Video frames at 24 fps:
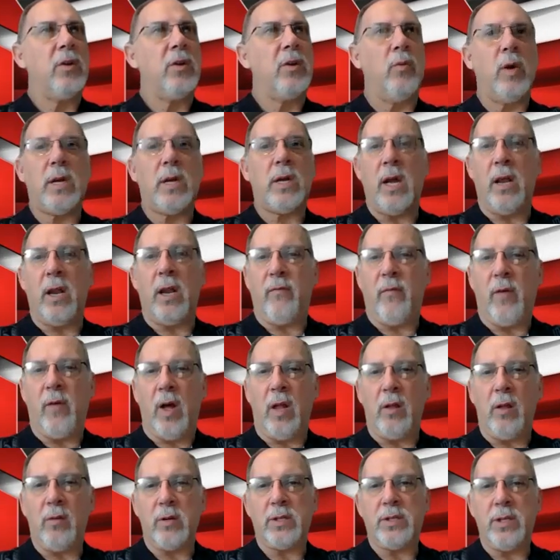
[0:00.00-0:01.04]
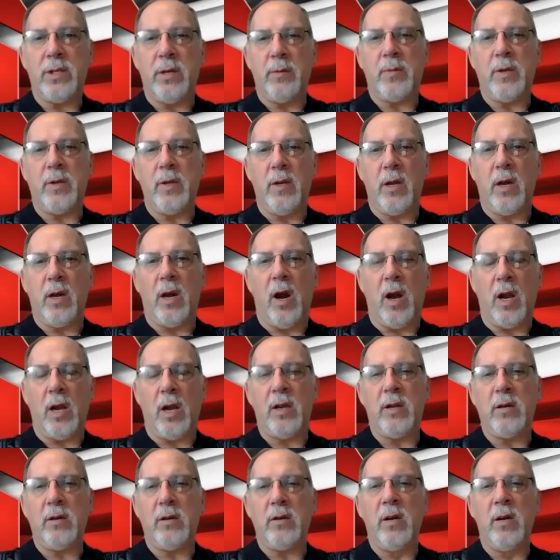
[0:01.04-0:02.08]
So what kind of followership
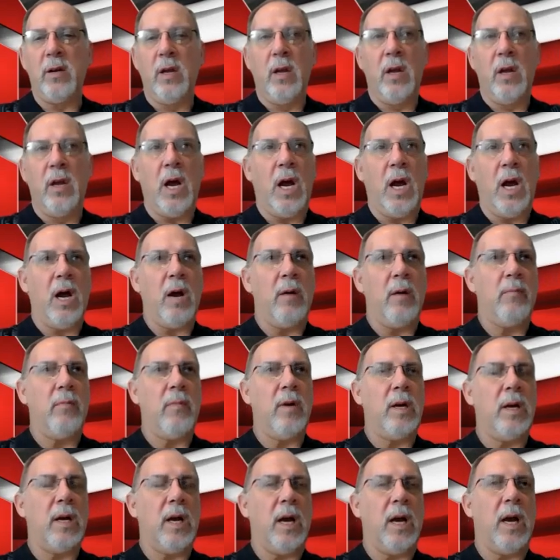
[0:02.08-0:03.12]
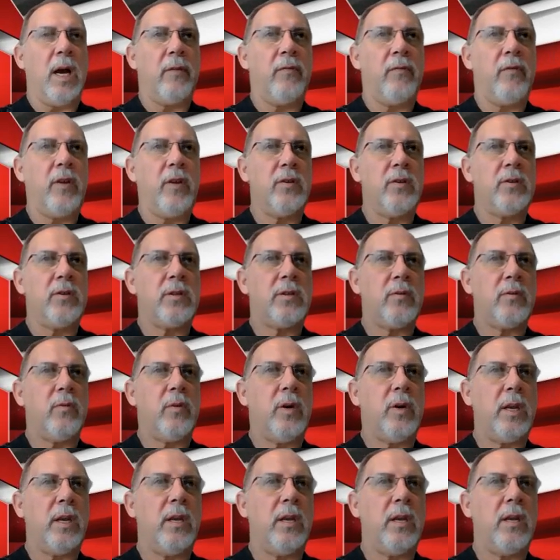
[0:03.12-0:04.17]
are you? I've used the
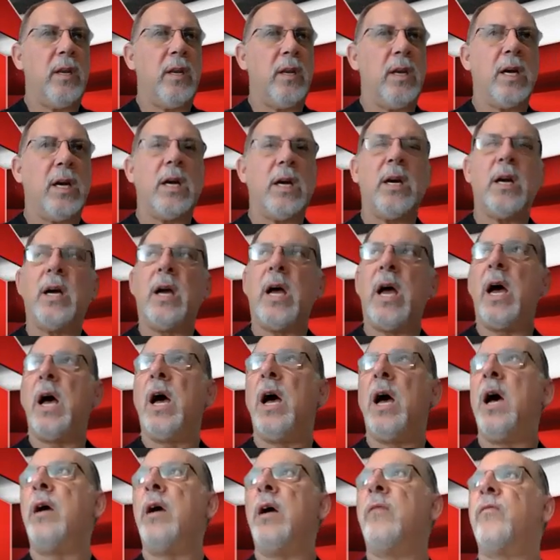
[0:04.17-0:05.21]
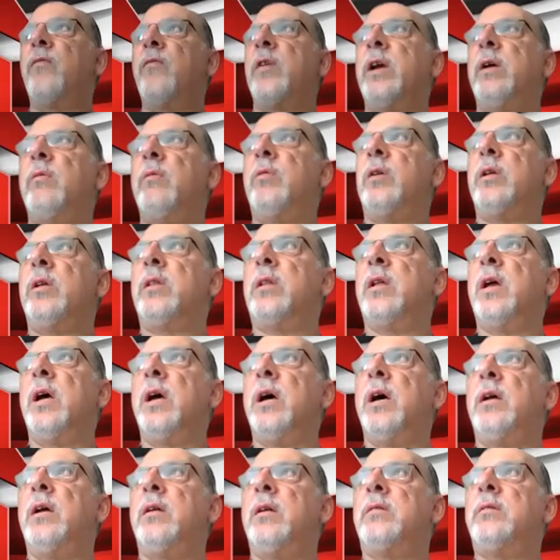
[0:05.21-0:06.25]
one, I forget what,
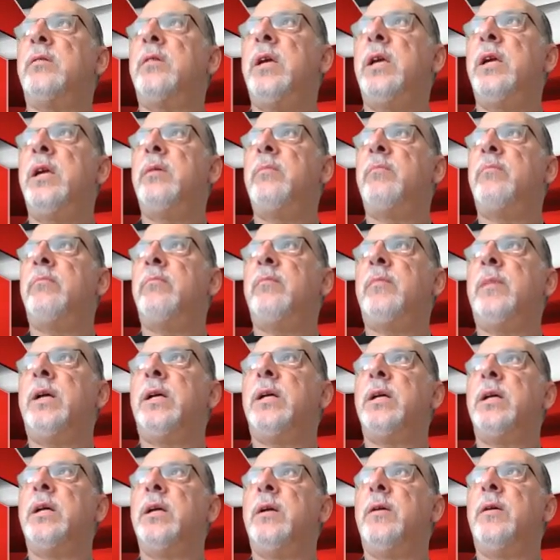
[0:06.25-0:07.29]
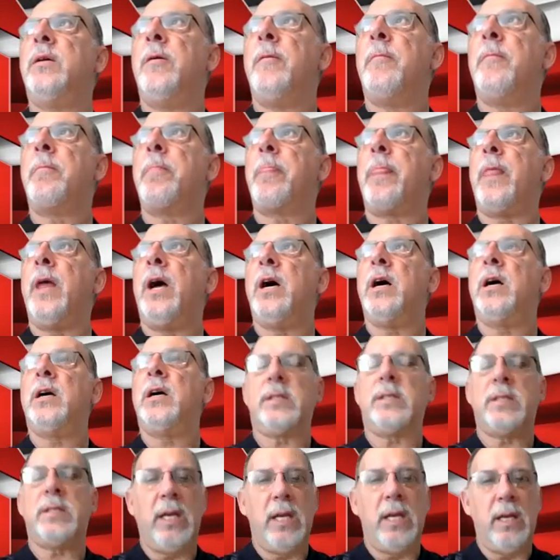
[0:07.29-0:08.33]
team,
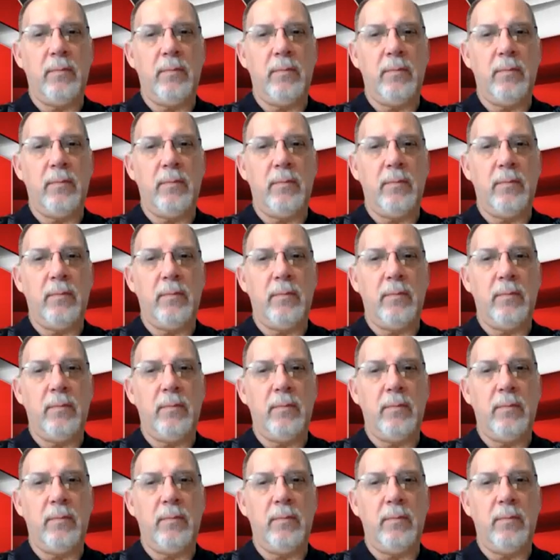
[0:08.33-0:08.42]
what